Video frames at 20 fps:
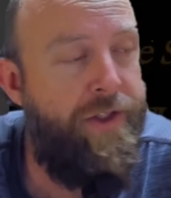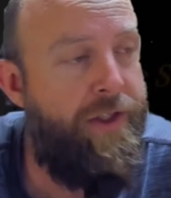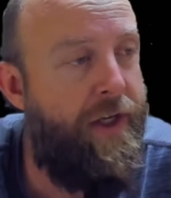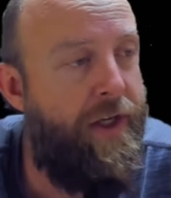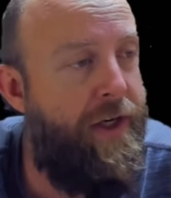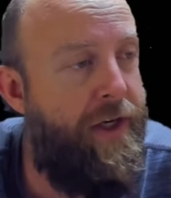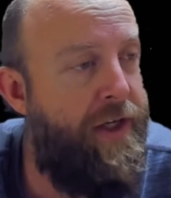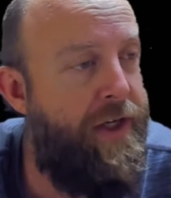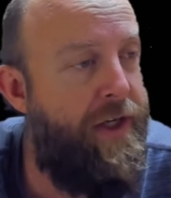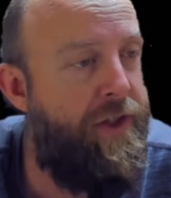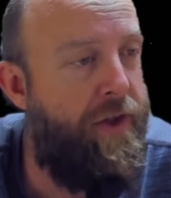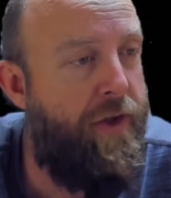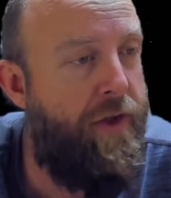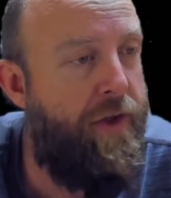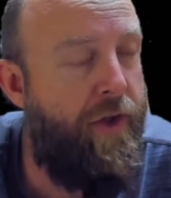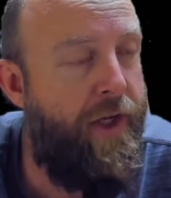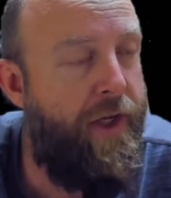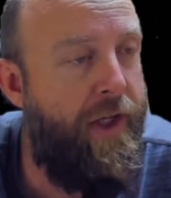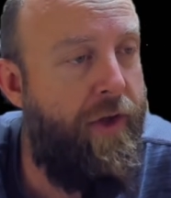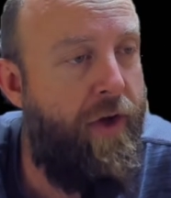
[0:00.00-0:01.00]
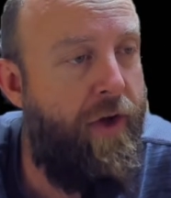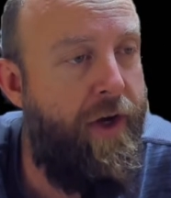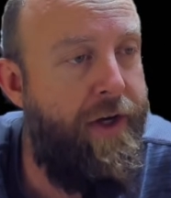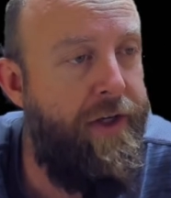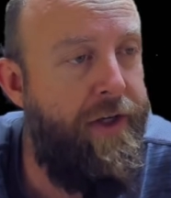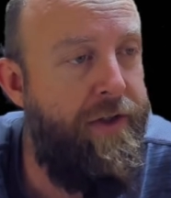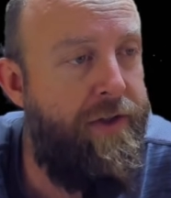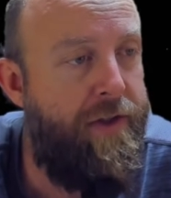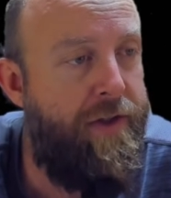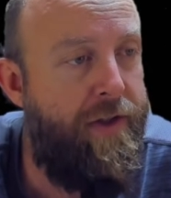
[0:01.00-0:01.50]
connects to the ley
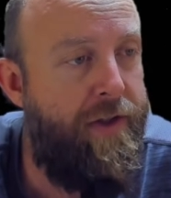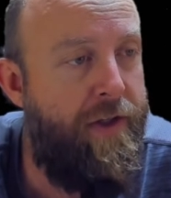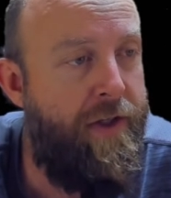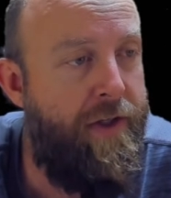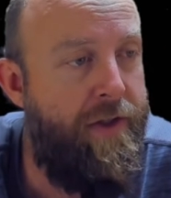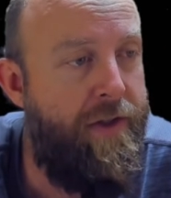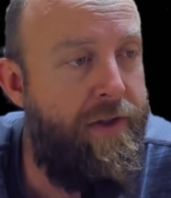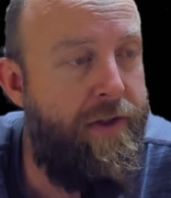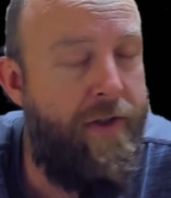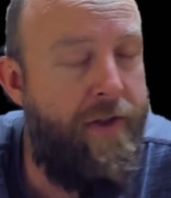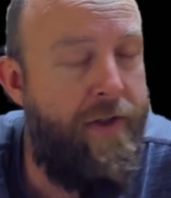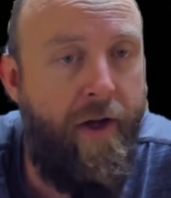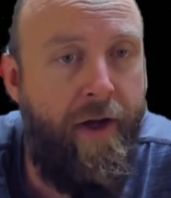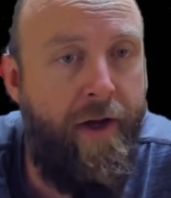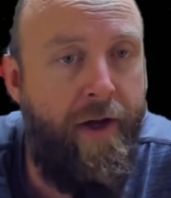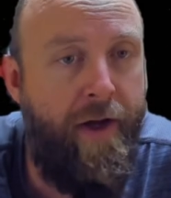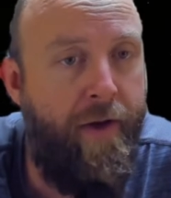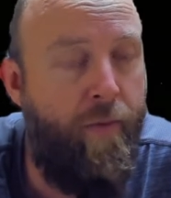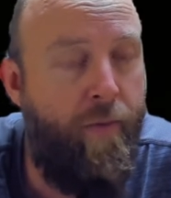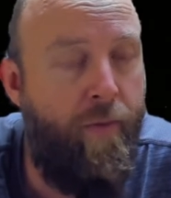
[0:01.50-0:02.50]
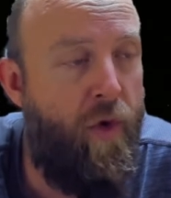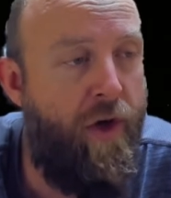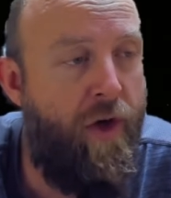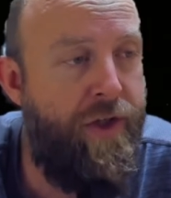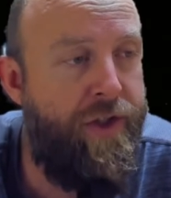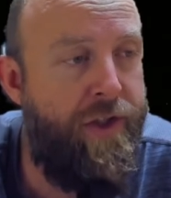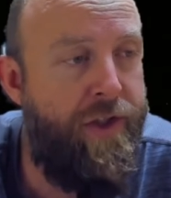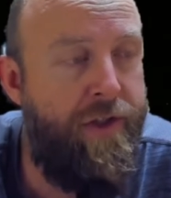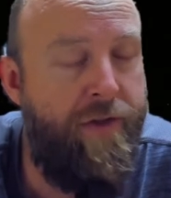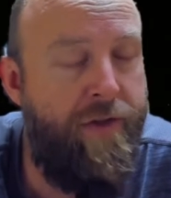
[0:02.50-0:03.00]
lines is I
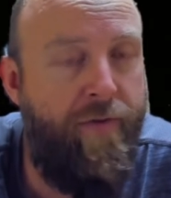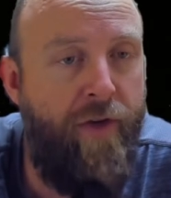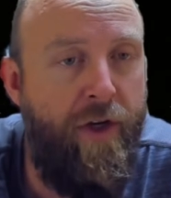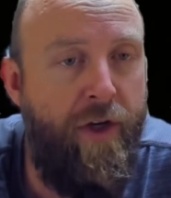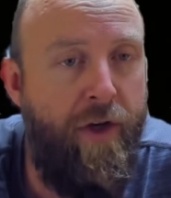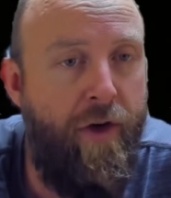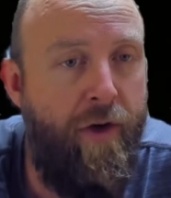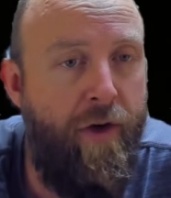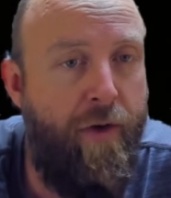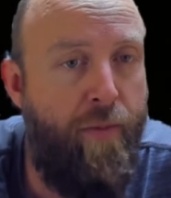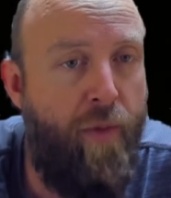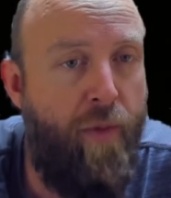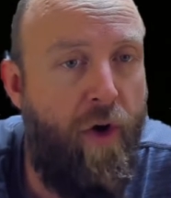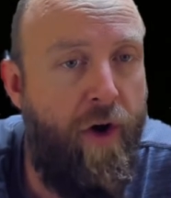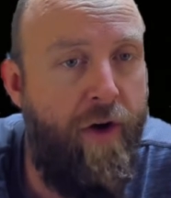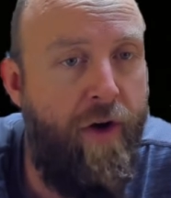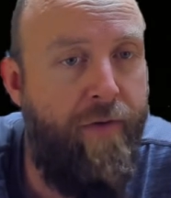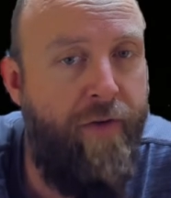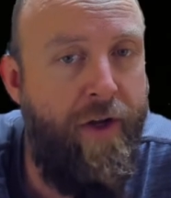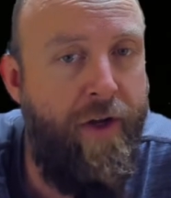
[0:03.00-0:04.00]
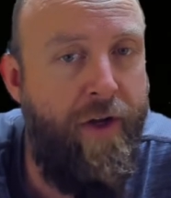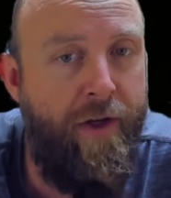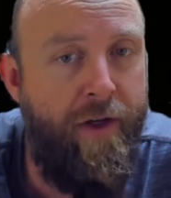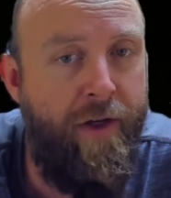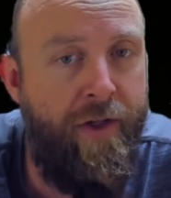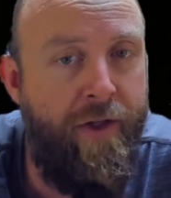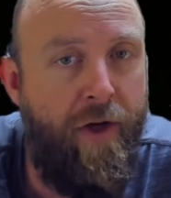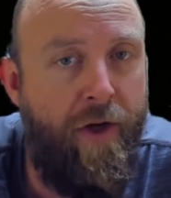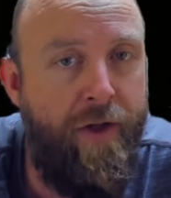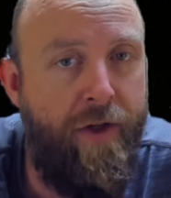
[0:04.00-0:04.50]
watched his video, and part of
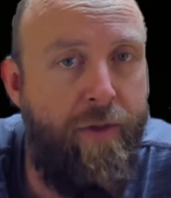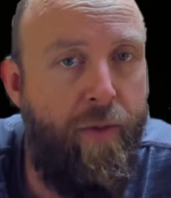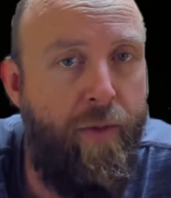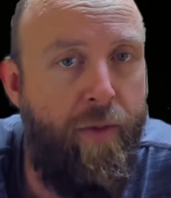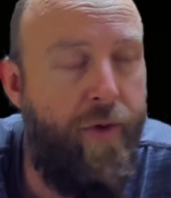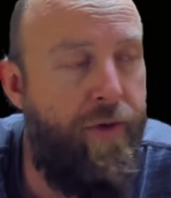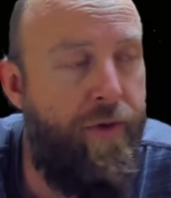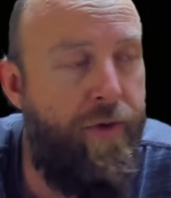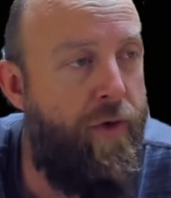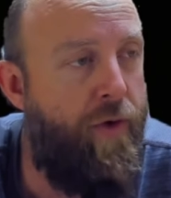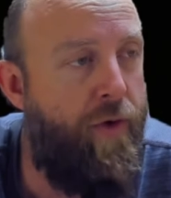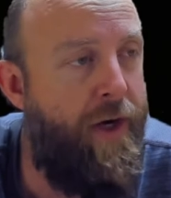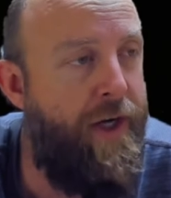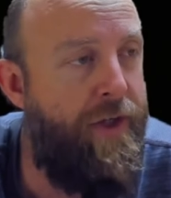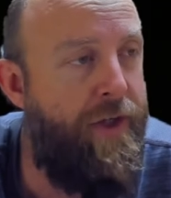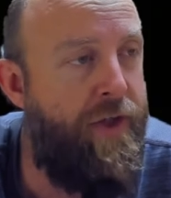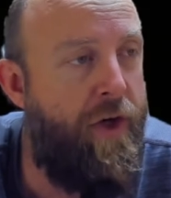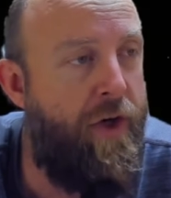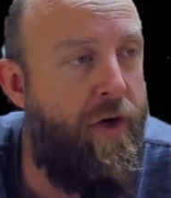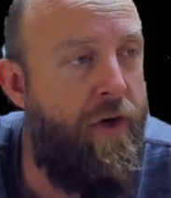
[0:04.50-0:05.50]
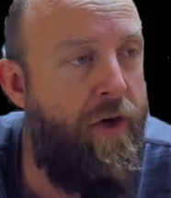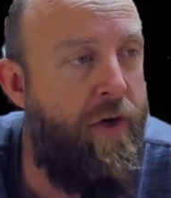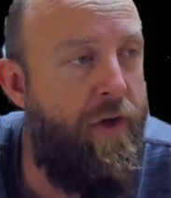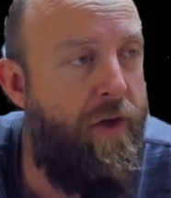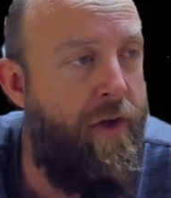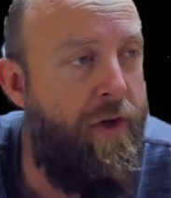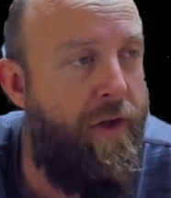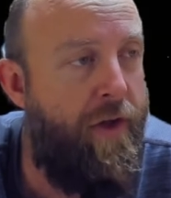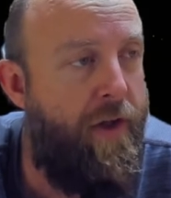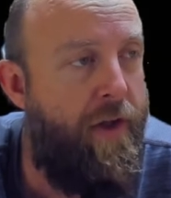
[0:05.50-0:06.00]
it talks about the Great
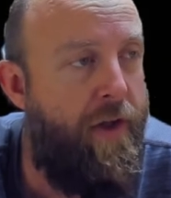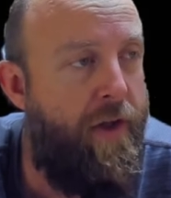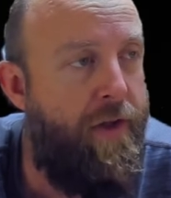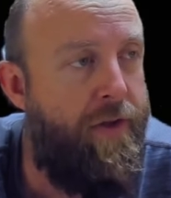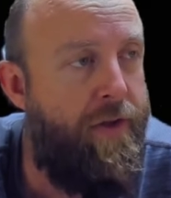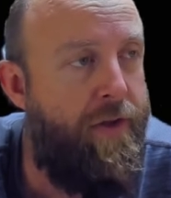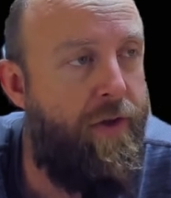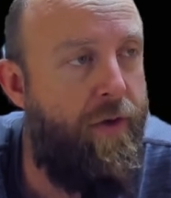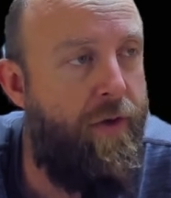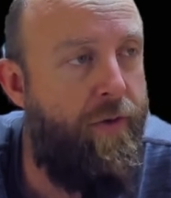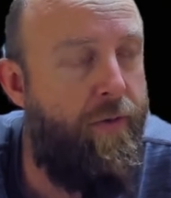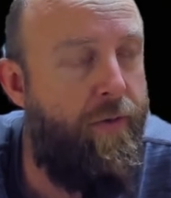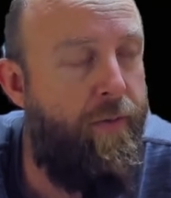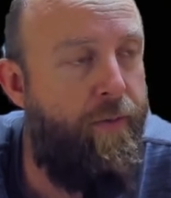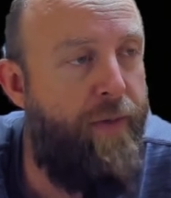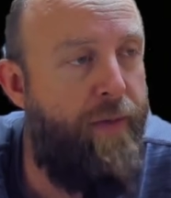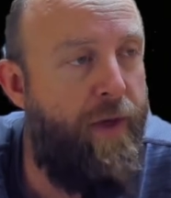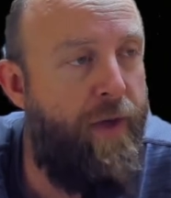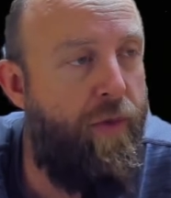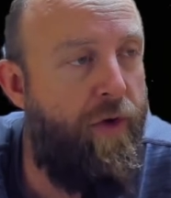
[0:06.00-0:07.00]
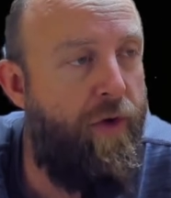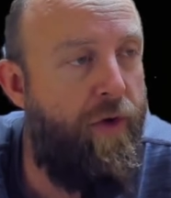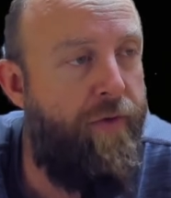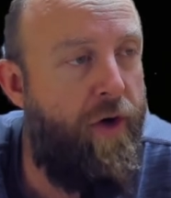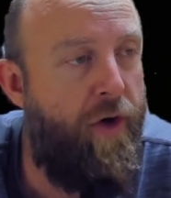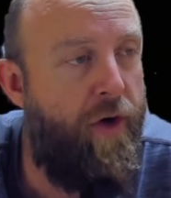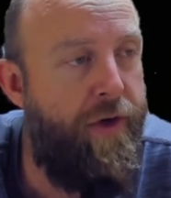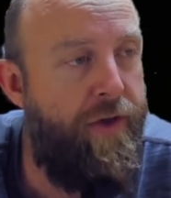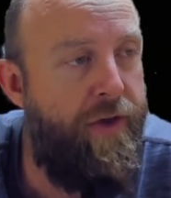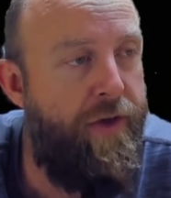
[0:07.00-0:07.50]
Turtle. So people have
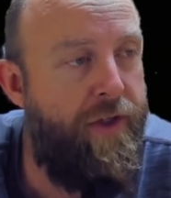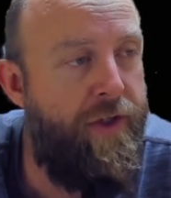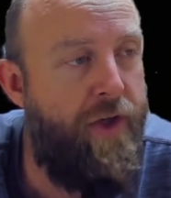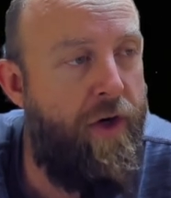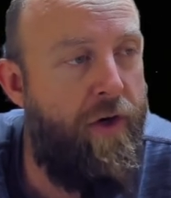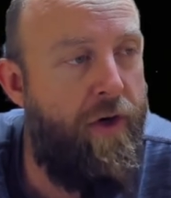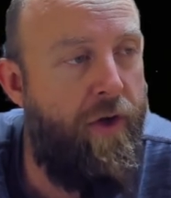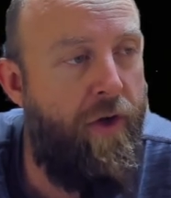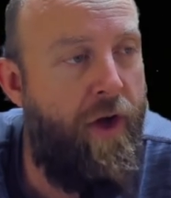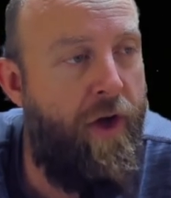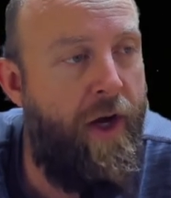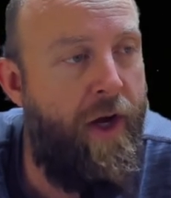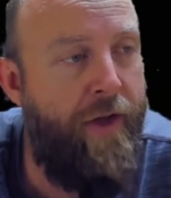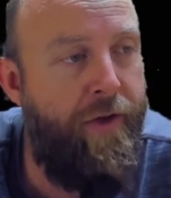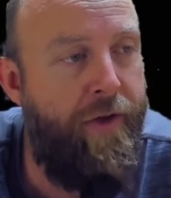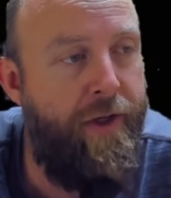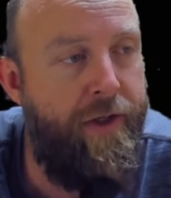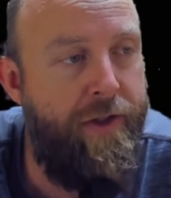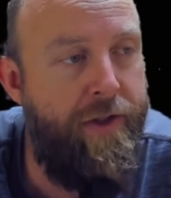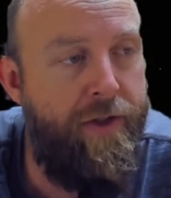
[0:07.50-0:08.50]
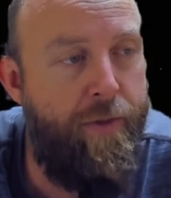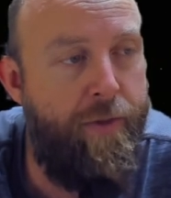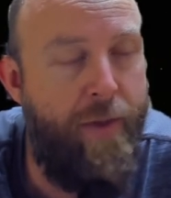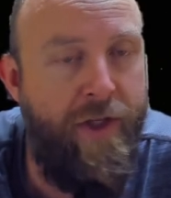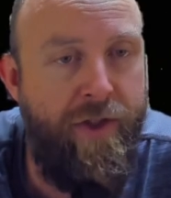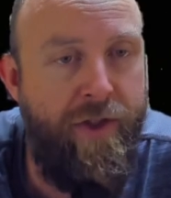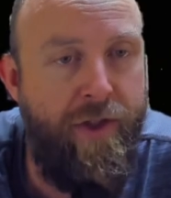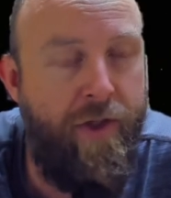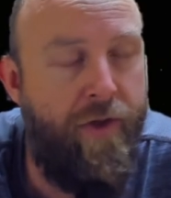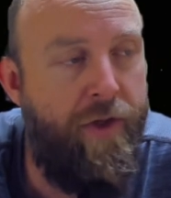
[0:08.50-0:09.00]
heard that Turtle Island is
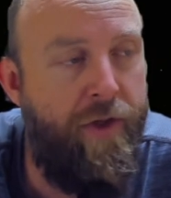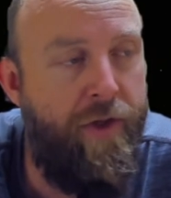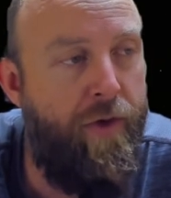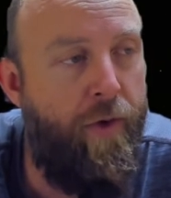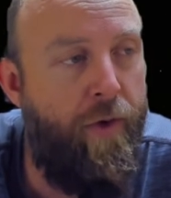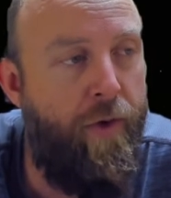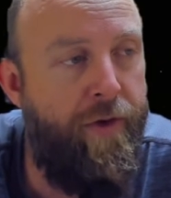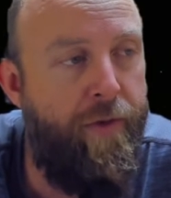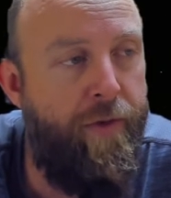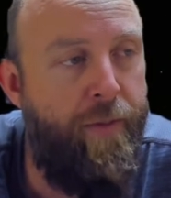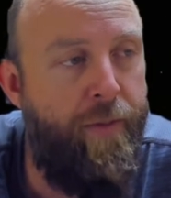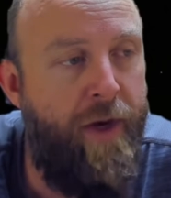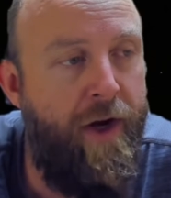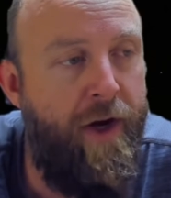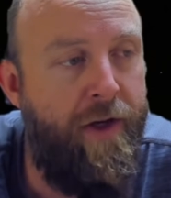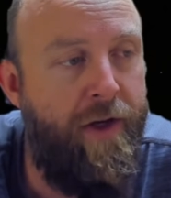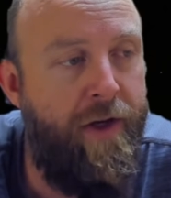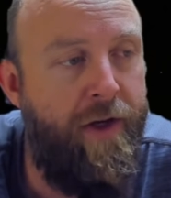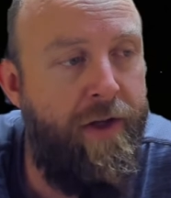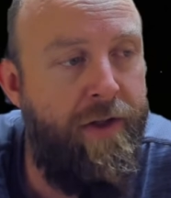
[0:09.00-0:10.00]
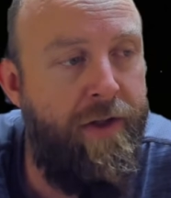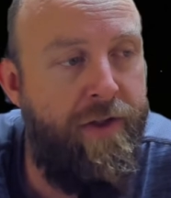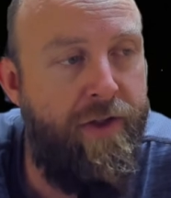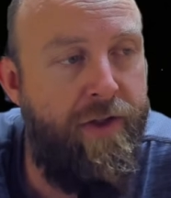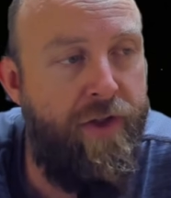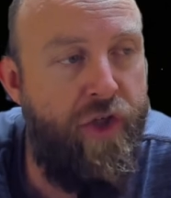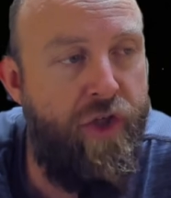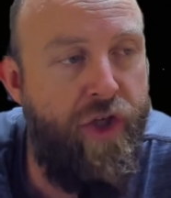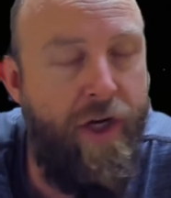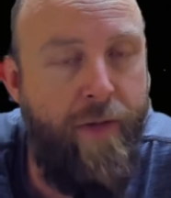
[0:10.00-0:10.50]
basically North America. It's
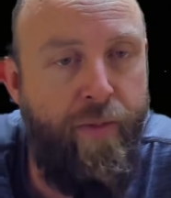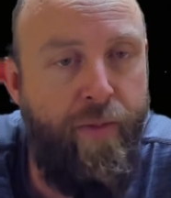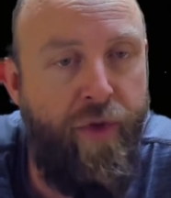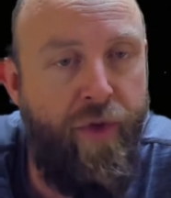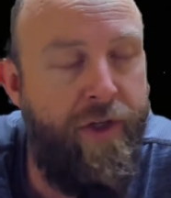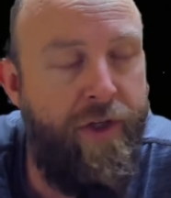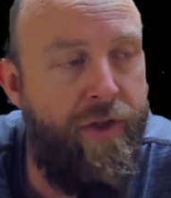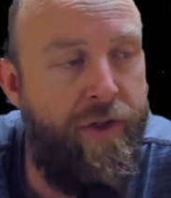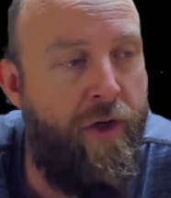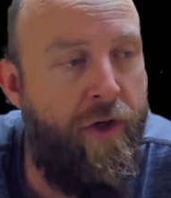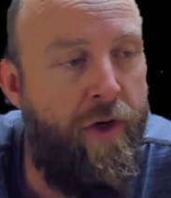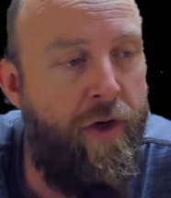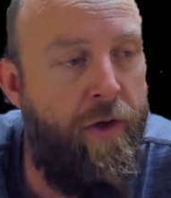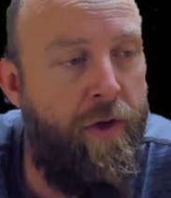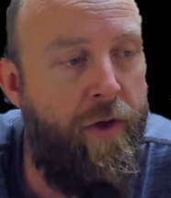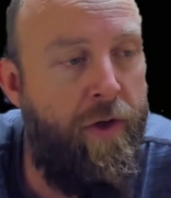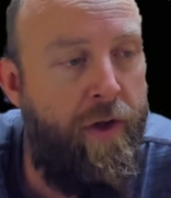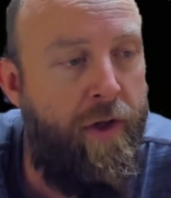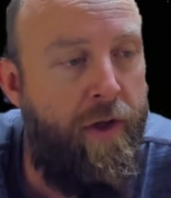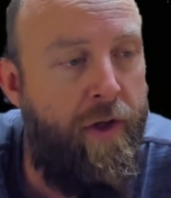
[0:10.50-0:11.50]
the shape like a turtle.